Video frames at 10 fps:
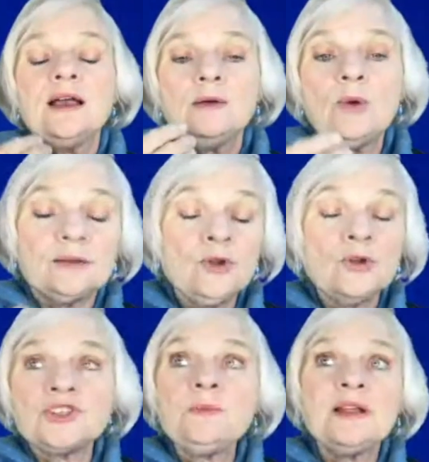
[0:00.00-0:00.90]
well,
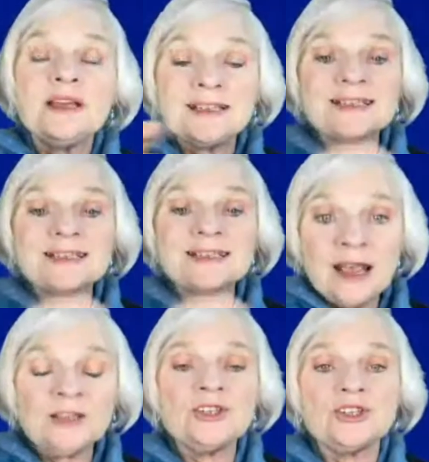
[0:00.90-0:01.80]
not similar, it's
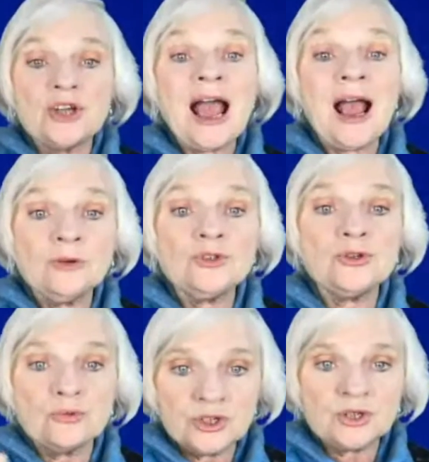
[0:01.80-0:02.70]
connected to how
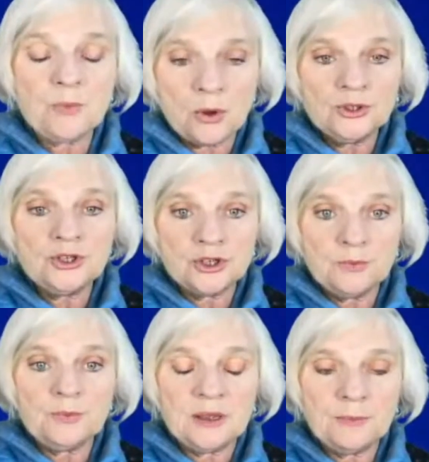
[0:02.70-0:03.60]
to respond
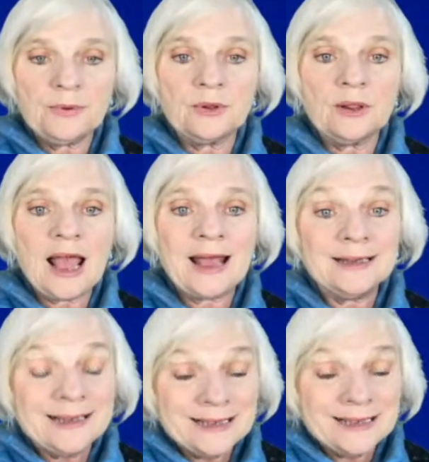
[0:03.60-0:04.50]
to people
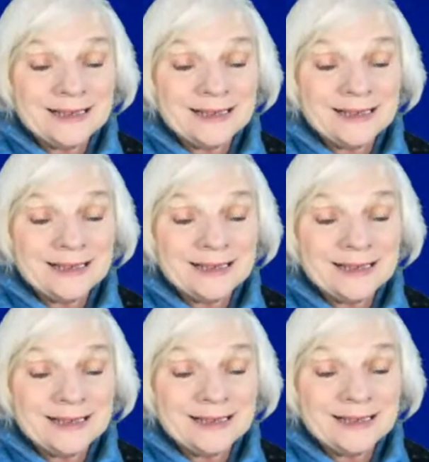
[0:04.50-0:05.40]
and listen
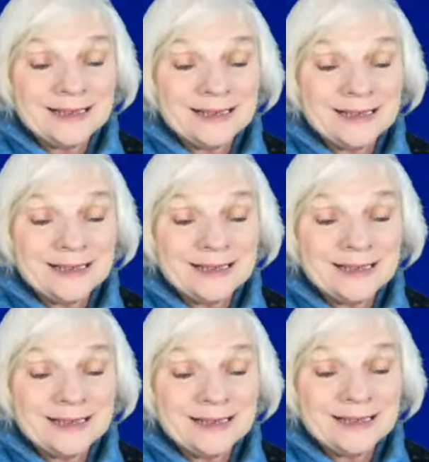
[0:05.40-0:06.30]

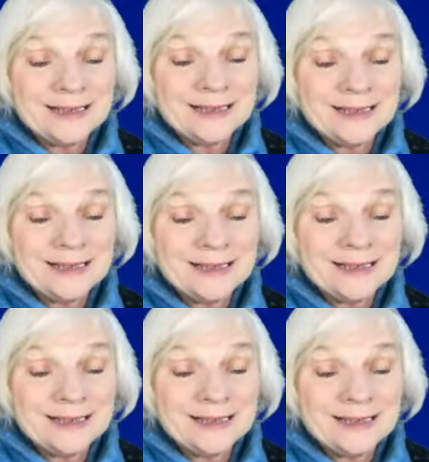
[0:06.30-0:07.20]
and
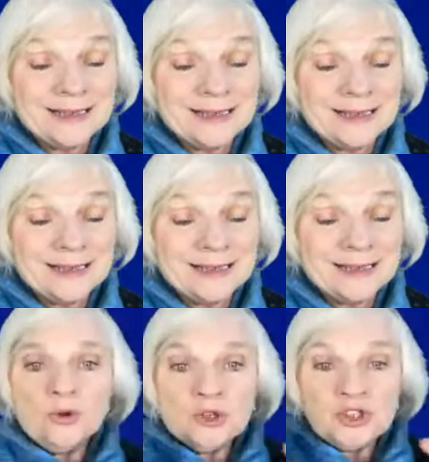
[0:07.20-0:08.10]
communicate. When
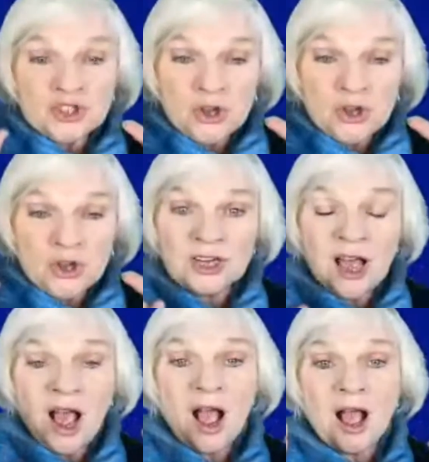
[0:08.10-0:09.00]
you're so at
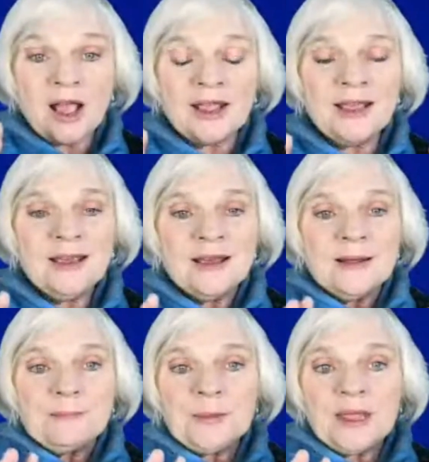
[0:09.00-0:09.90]
a high,
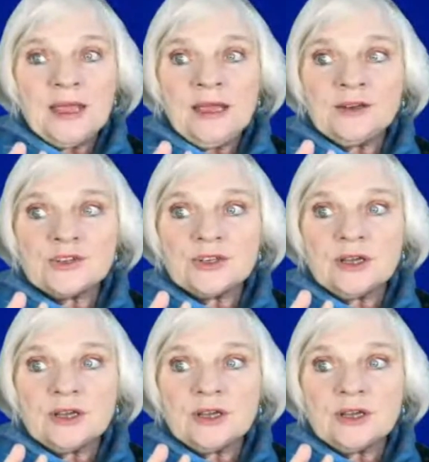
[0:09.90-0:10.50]
it